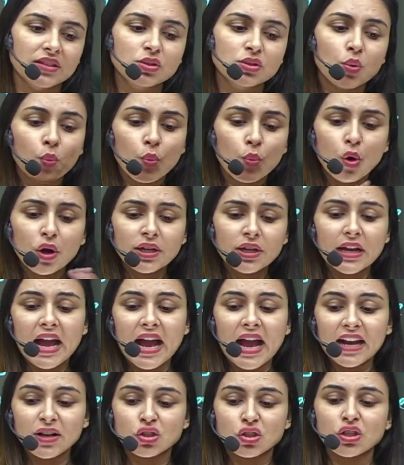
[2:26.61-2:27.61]
So what
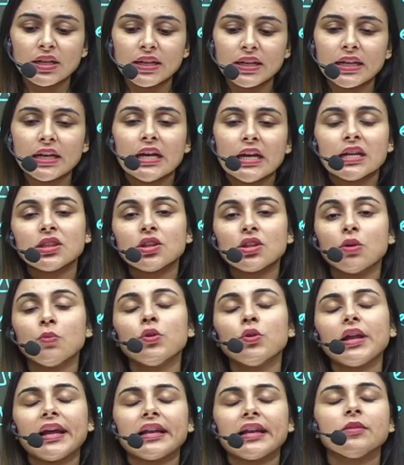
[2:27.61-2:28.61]
actually
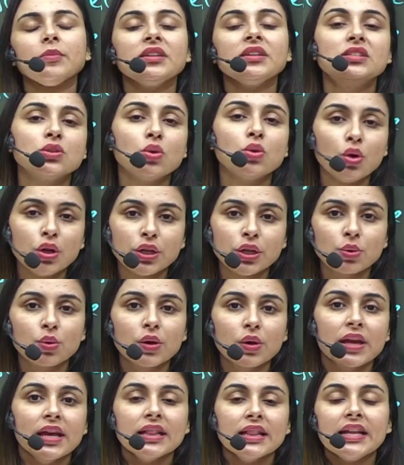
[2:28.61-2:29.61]
thermodynamics told you,
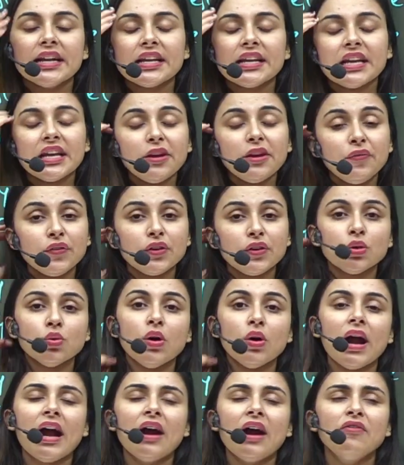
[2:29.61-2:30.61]
that if you
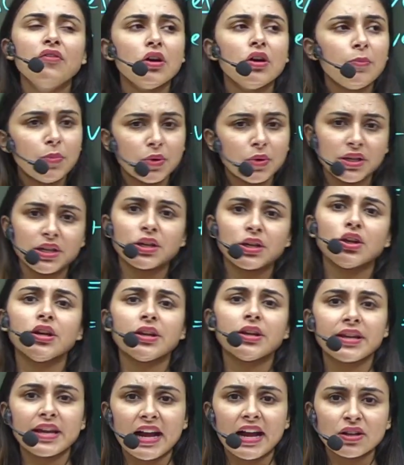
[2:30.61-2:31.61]
have a particular
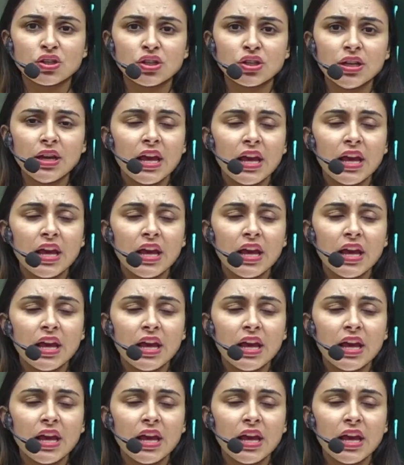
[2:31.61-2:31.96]
reaction,